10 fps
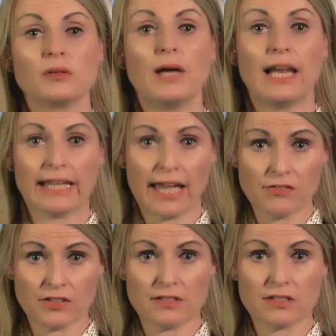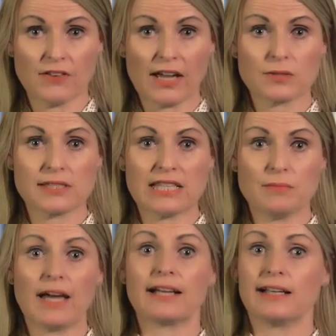compelling evidence of how
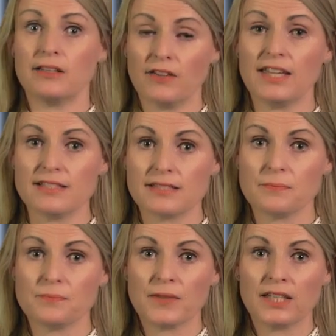steep that cliff is.